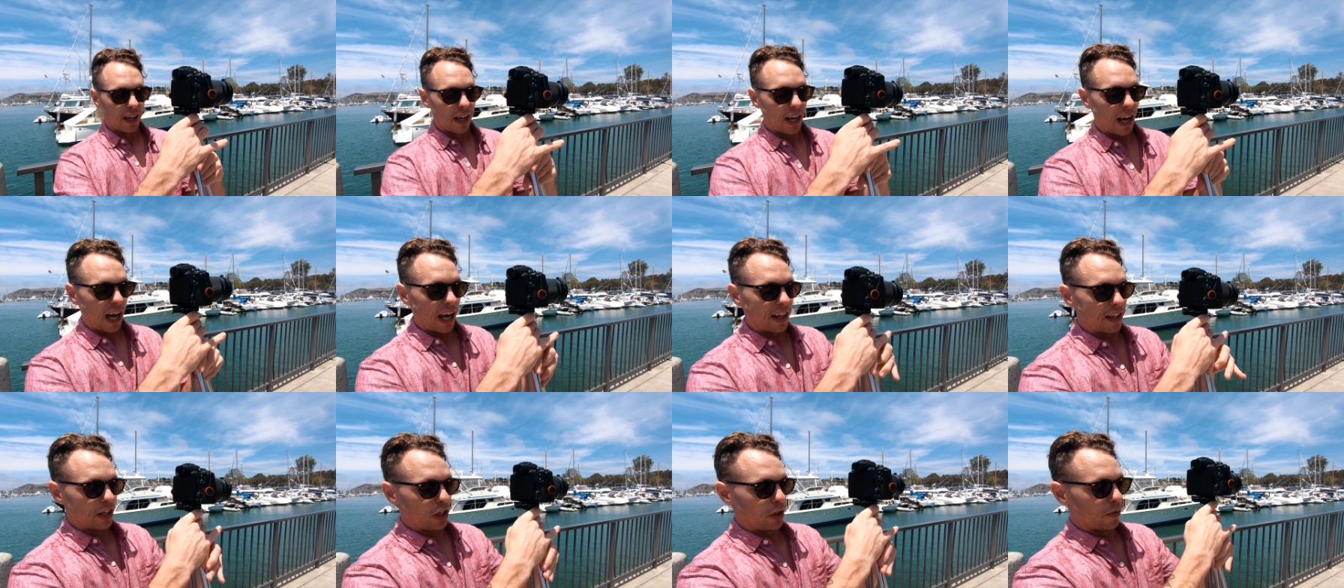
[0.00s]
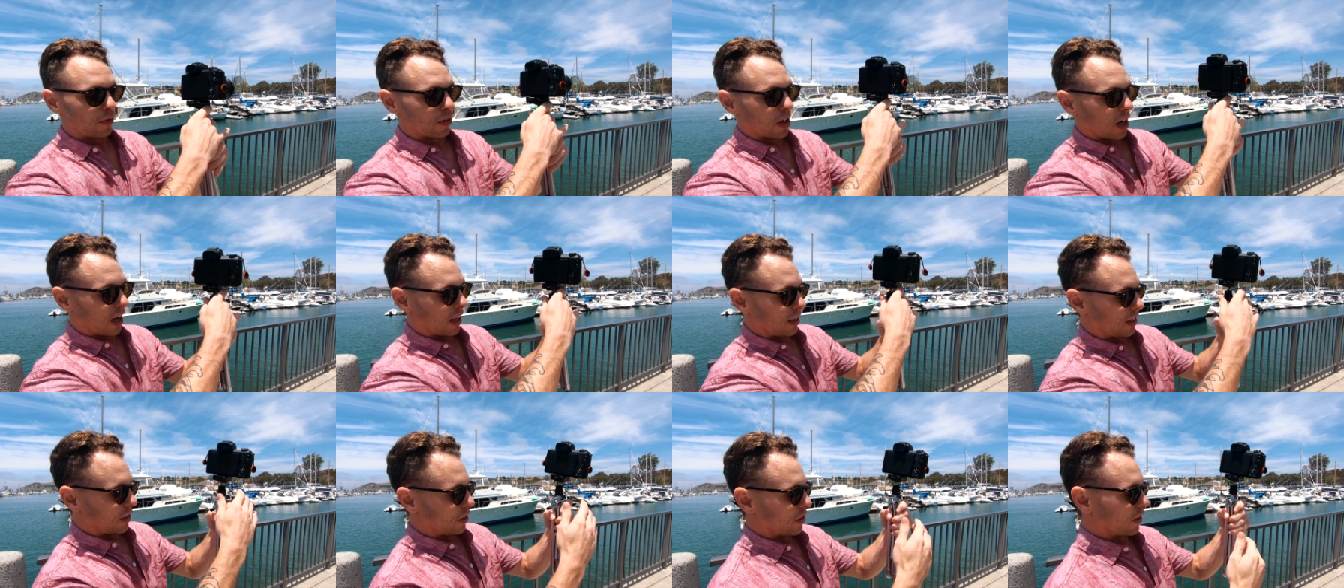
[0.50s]
and then you've
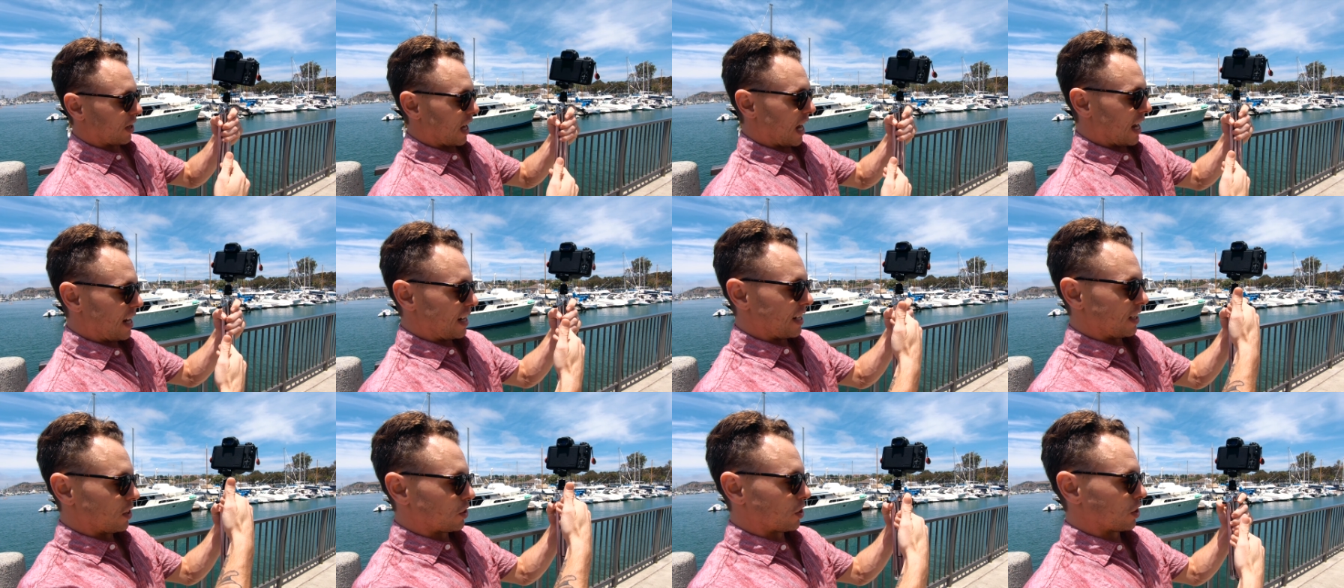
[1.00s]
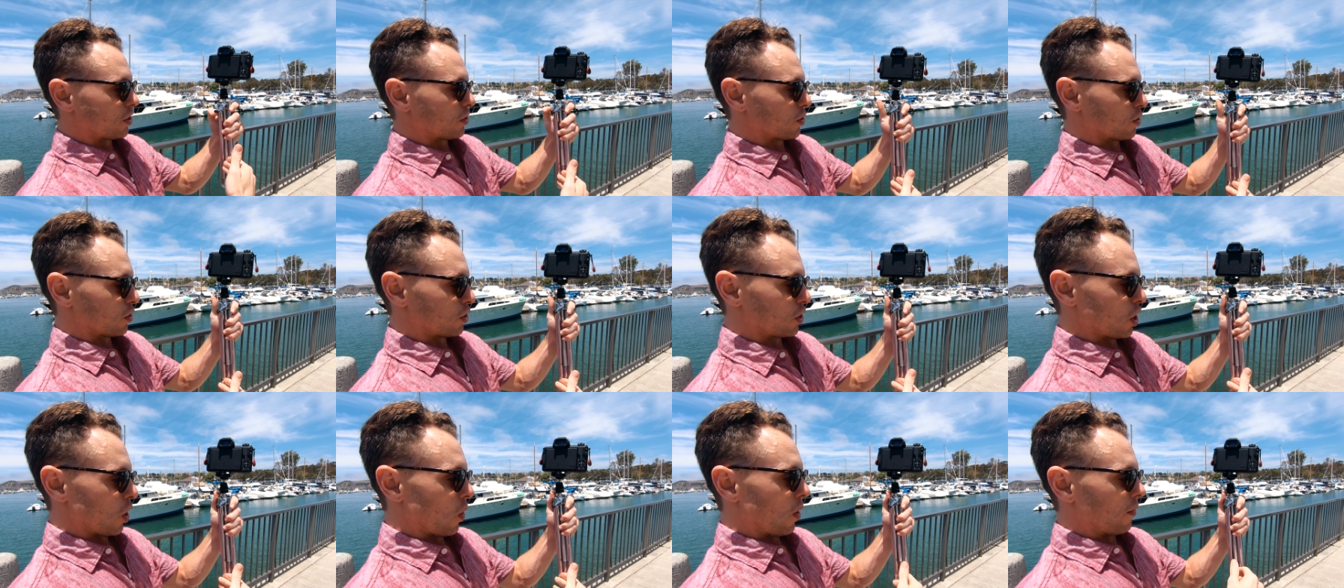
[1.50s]
got your eight inches or
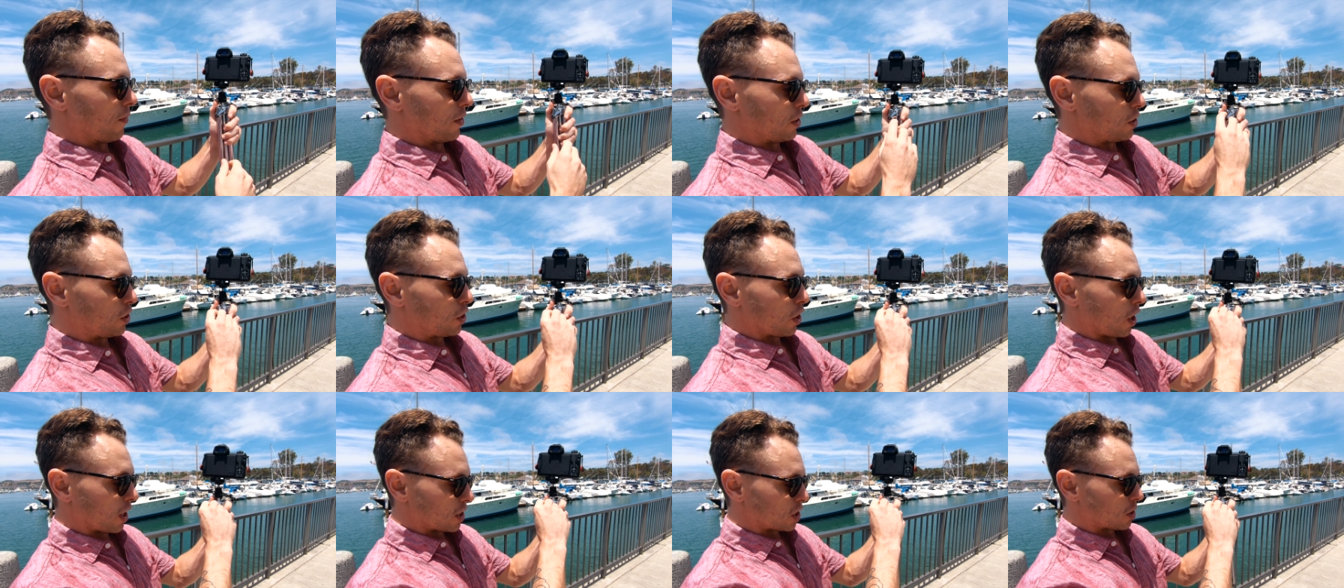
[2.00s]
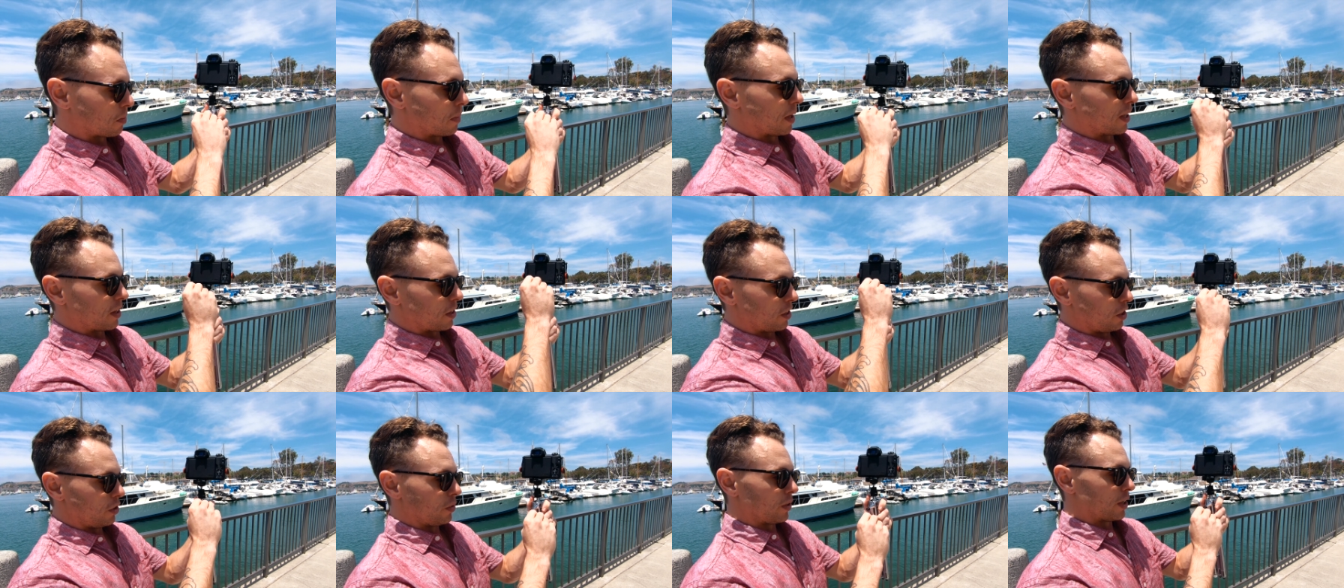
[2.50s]
so of adjustment
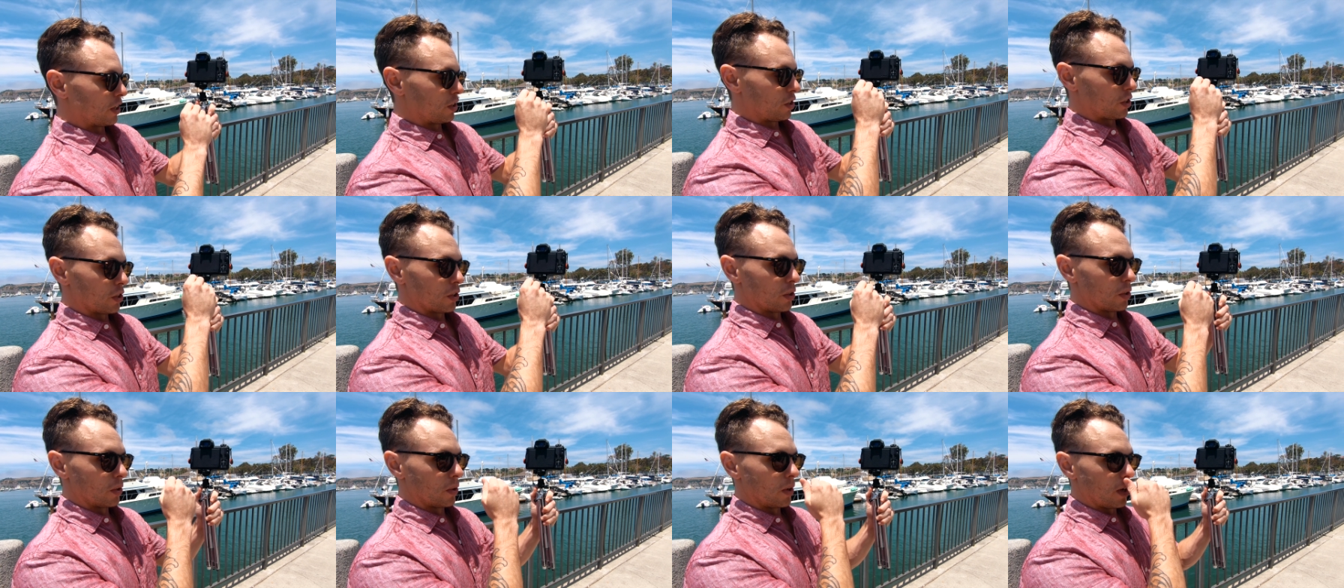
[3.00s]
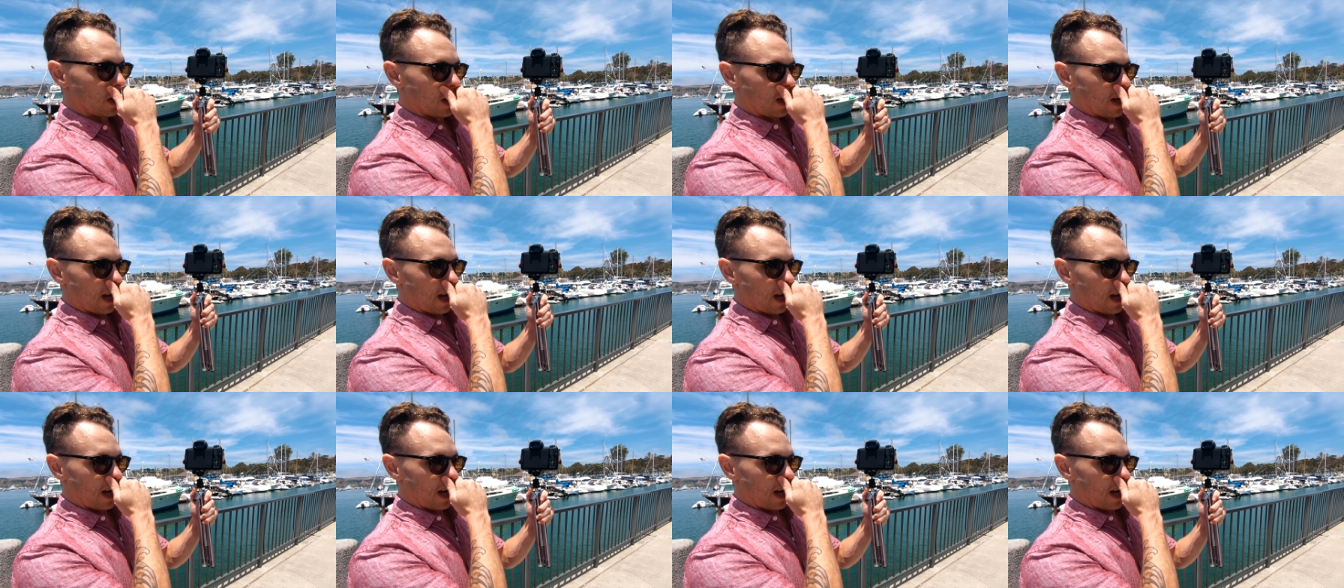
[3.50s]
that you can do.